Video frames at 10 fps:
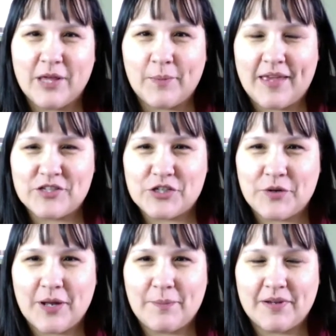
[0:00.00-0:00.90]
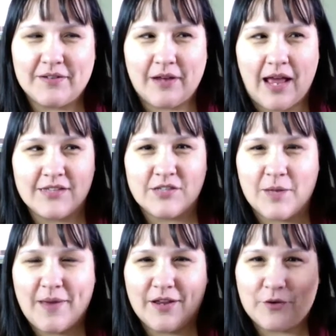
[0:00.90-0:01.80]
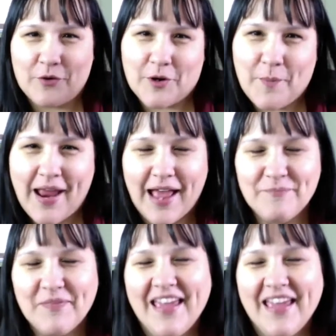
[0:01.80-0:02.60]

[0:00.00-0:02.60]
Mailman showed up and I saw him out of the corner of my eye.